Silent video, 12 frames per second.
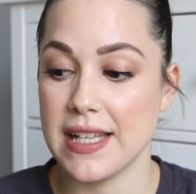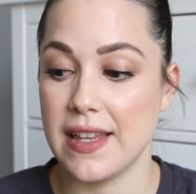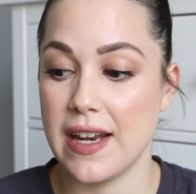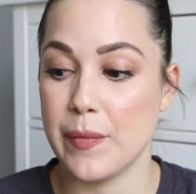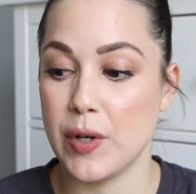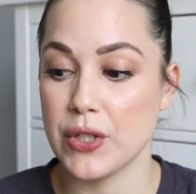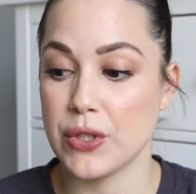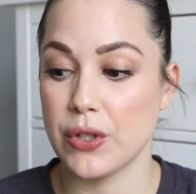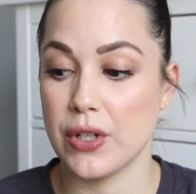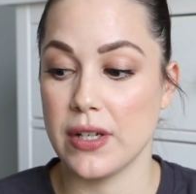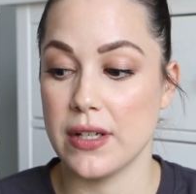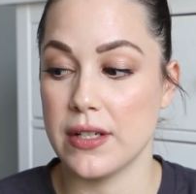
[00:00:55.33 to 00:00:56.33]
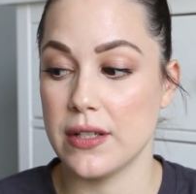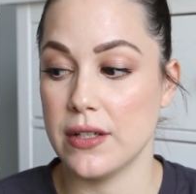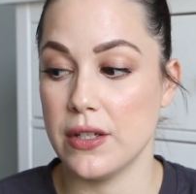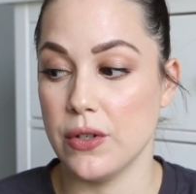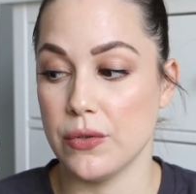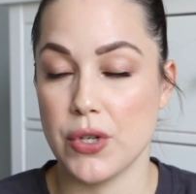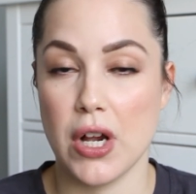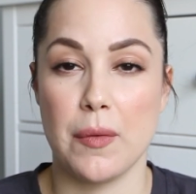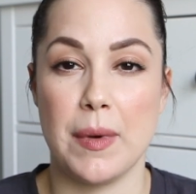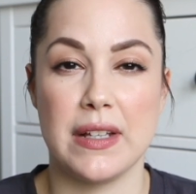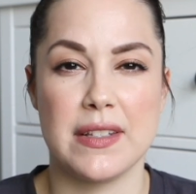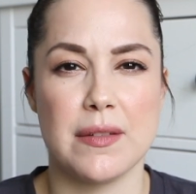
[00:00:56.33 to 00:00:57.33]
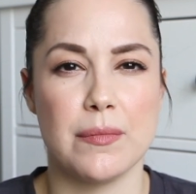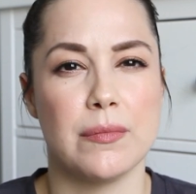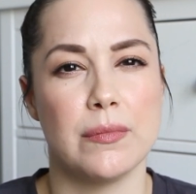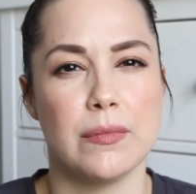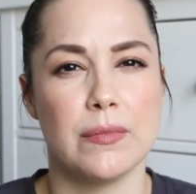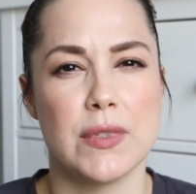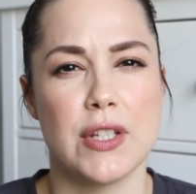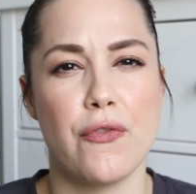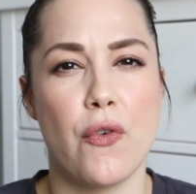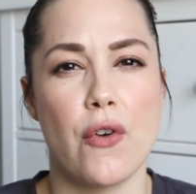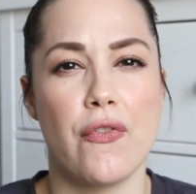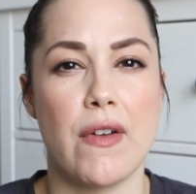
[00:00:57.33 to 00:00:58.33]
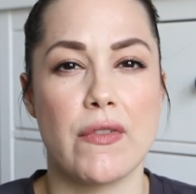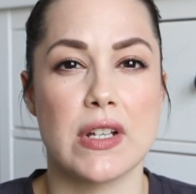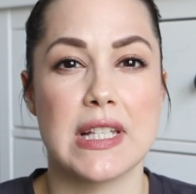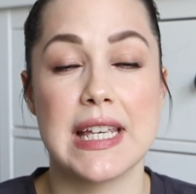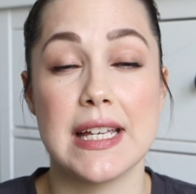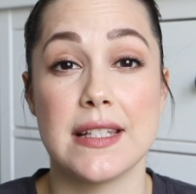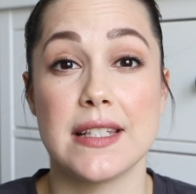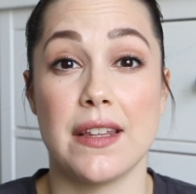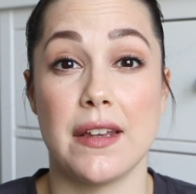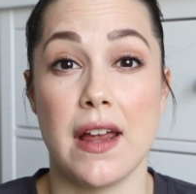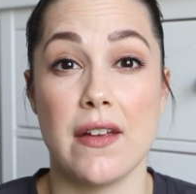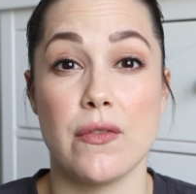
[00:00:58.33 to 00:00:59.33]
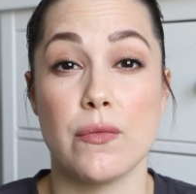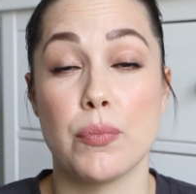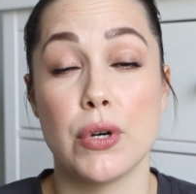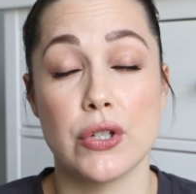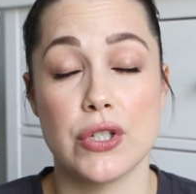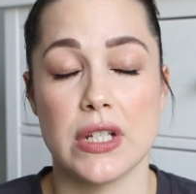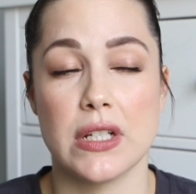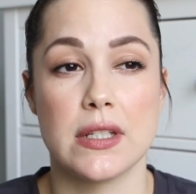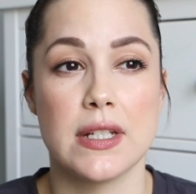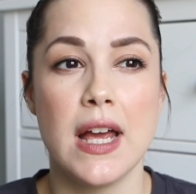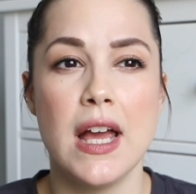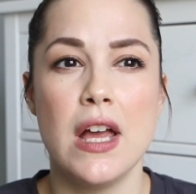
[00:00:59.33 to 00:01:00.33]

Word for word: And then I'm also going to, you know, talk about some Sephora favorites kits that I purchased